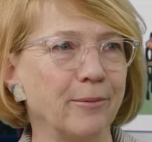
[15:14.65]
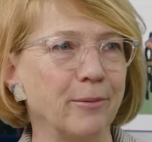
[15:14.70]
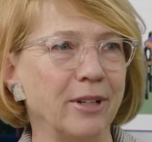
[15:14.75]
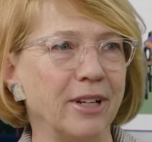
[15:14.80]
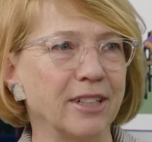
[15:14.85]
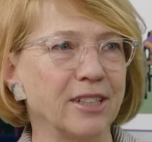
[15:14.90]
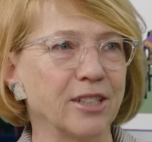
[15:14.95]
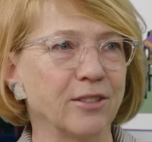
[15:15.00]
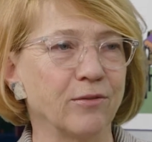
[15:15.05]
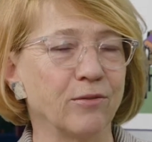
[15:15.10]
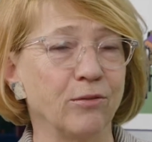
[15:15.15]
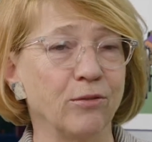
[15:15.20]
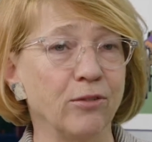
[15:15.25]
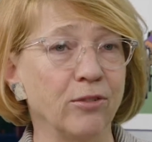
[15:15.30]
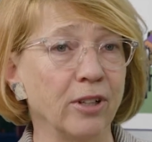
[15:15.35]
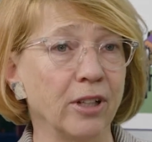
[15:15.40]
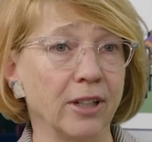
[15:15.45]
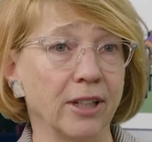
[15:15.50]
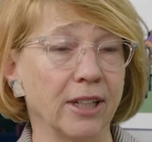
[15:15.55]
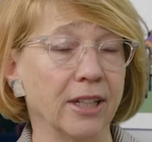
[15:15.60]
I mean, mm-hmm. it's
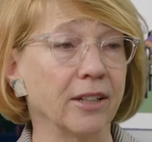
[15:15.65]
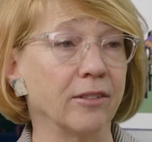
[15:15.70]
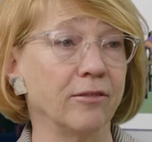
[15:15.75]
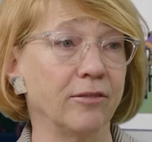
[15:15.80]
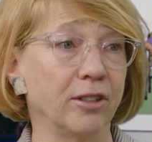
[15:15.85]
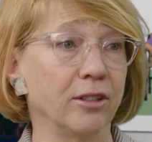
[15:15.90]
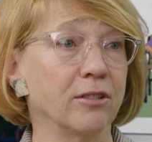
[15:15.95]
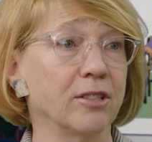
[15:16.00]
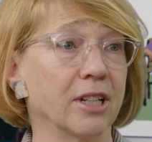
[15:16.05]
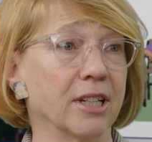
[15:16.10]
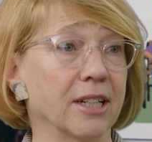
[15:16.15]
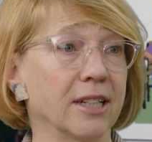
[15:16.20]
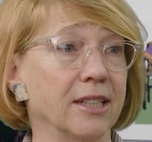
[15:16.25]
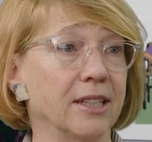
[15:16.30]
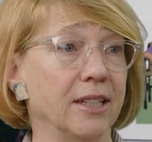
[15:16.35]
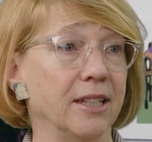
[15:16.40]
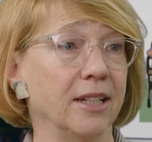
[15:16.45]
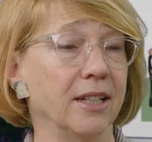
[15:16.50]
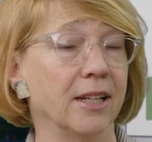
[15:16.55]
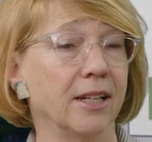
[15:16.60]
really
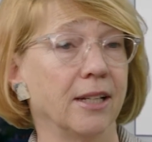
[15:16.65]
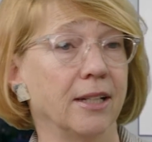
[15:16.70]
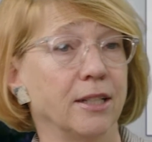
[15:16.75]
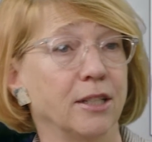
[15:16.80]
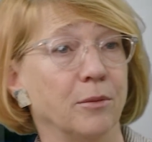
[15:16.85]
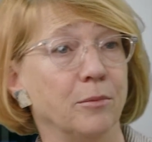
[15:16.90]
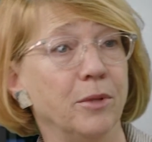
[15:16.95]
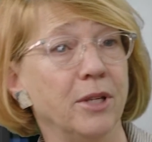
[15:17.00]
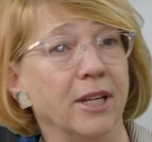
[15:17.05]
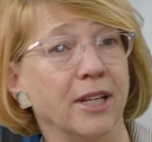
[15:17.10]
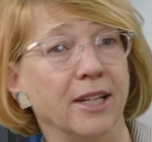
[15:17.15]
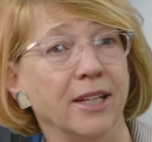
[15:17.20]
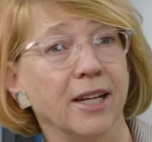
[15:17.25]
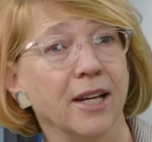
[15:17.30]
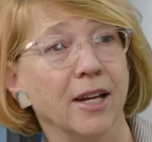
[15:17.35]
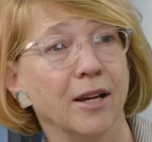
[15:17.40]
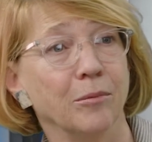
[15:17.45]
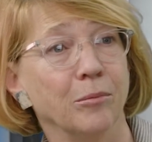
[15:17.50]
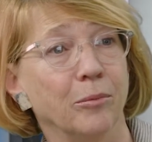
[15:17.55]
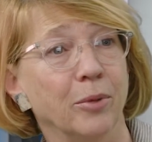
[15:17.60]
confusing to
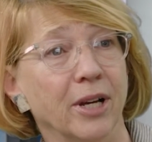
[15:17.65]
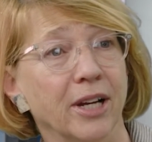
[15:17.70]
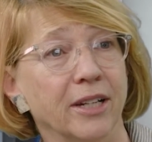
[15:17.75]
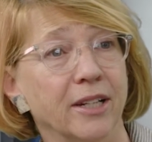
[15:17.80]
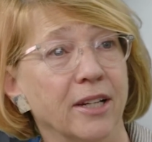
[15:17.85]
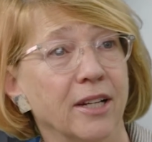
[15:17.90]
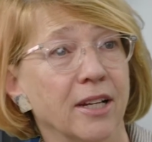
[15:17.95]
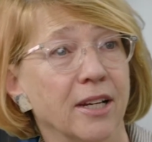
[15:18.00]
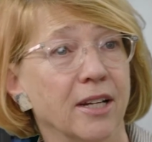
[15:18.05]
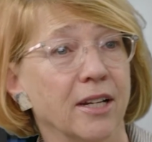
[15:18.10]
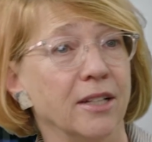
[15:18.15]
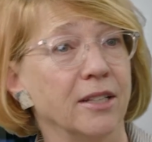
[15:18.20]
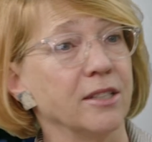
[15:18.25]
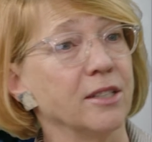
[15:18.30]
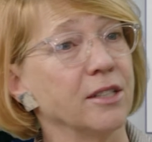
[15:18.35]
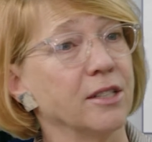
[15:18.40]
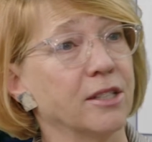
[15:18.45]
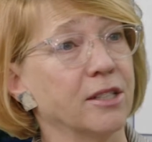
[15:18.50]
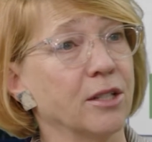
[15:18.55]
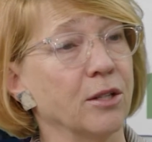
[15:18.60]
me, but
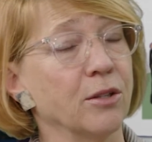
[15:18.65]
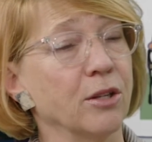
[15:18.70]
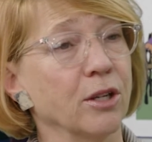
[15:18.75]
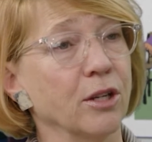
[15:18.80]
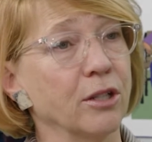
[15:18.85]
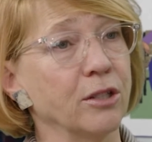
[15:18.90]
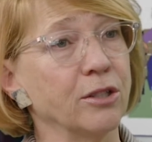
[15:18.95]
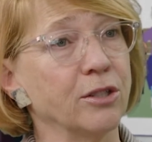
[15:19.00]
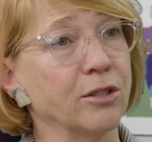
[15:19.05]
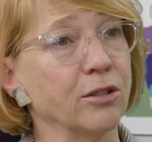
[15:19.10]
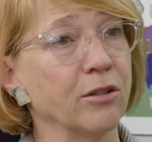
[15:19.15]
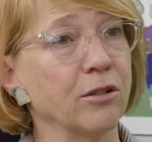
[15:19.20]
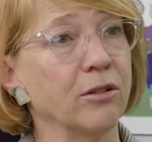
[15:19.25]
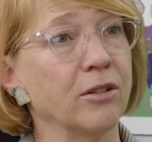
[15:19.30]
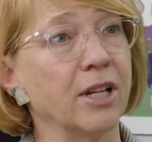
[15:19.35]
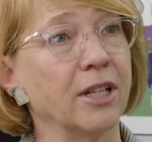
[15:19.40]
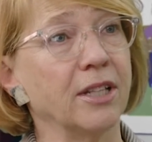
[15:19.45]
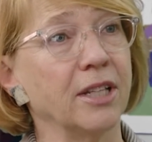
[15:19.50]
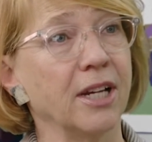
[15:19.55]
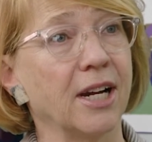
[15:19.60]
so the
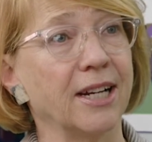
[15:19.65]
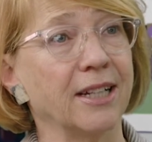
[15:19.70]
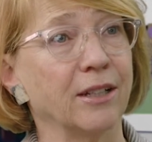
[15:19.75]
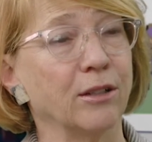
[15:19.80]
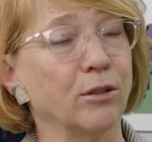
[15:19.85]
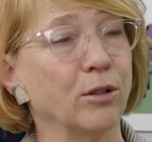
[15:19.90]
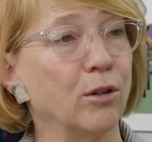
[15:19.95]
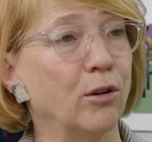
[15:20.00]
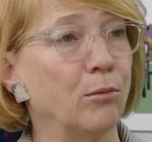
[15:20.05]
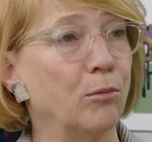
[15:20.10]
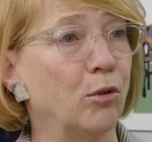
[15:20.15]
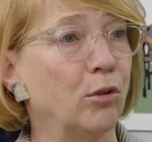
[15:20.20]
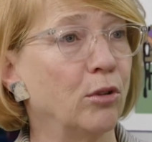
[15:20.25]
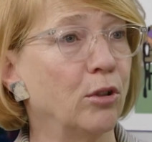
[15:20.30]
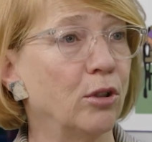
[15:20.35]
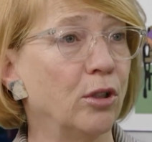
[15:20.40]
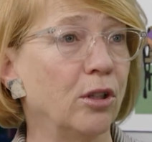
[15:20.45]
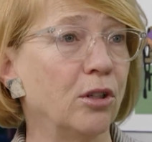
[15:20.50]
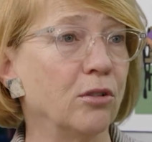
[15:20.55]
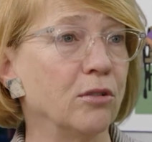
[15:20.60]
concern that the island home
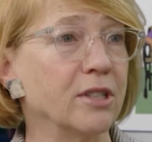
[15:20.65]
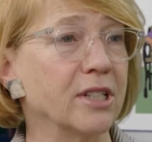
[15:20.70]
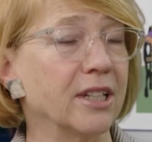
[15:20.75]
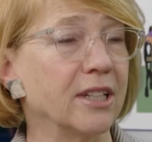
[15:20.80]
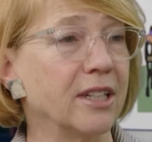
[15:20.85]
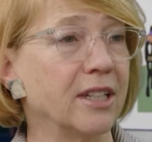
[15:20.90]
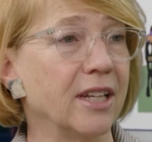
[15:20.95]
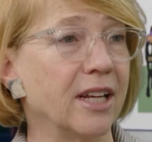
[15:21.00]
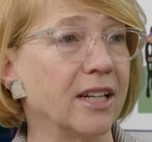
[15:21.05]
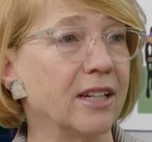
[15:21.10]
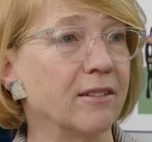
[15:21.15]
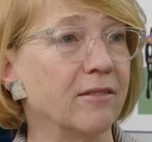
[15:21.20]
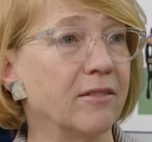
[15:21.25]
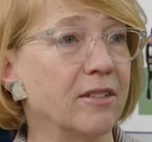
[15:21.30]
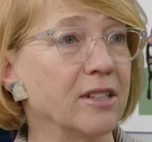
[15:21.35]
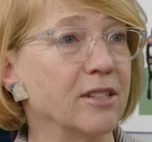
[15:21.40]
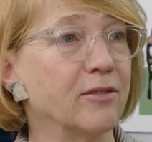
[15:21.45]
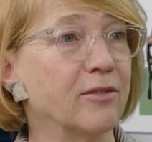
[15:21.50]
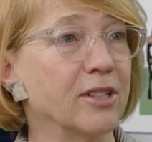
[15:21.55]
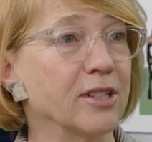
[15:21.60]
will close at the end
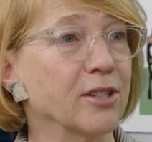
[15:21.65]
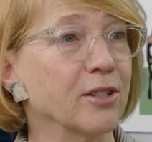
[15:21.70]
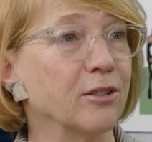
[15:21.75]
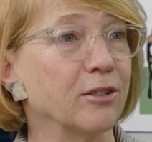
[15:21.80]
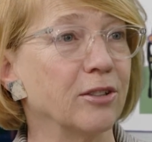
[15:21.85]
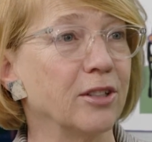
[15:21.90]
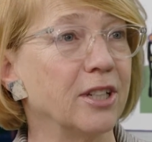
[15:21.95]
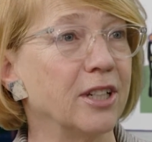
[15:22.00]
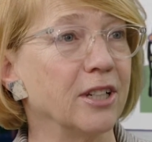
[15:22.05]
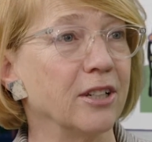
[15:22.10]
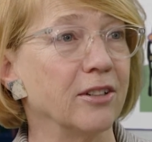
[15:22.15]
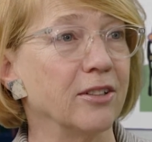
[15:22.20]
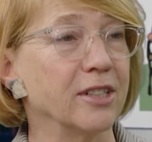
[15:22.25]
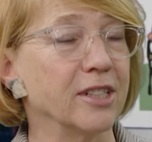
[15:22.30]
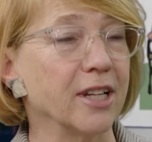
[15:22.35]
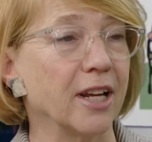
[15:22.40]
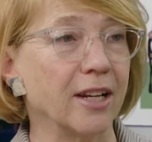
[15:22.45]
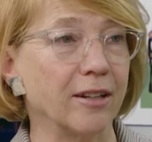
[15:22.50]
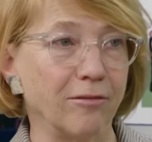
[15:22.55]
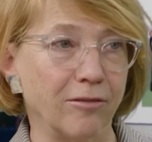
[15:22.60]
of this fiscal year
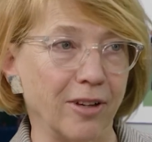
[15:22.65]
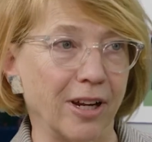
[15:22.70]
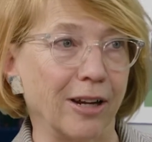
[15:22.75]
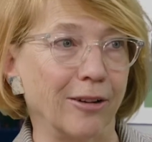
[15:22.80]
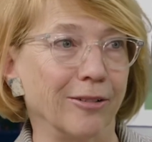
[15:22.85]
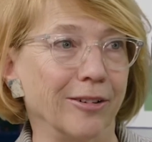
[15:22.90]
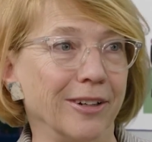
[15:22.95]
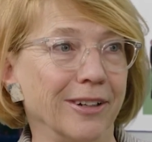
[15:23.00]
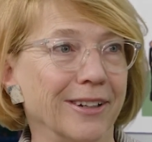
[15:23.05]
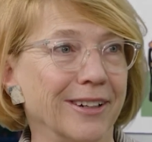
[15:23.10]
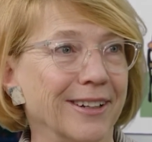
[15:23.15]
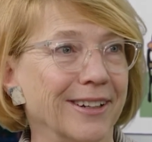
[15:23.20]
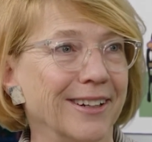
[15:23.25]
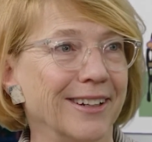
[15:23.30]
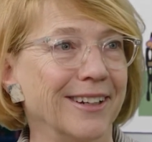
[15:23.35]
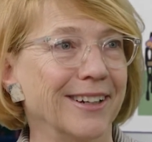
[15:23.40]
is unfounded.